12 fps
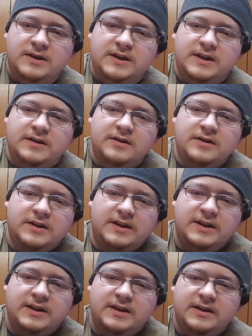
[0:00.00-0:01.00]
here to
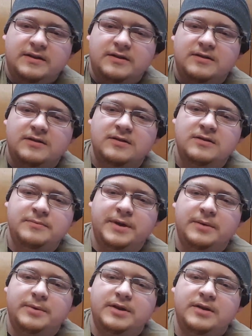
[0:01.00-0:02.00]
here,
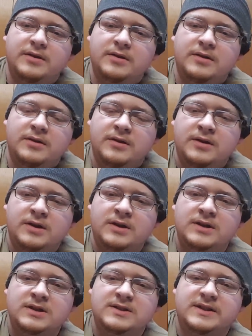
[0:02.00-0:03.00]
maybe,
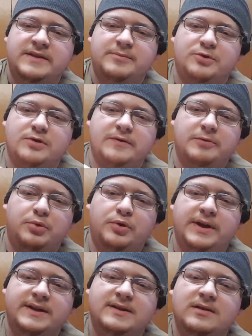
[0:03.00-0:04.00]
to give more of a
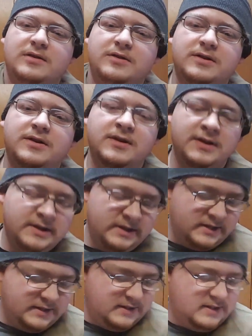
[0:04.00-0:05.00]
pointed look.
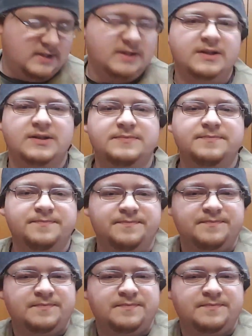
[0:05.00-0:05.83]
Um,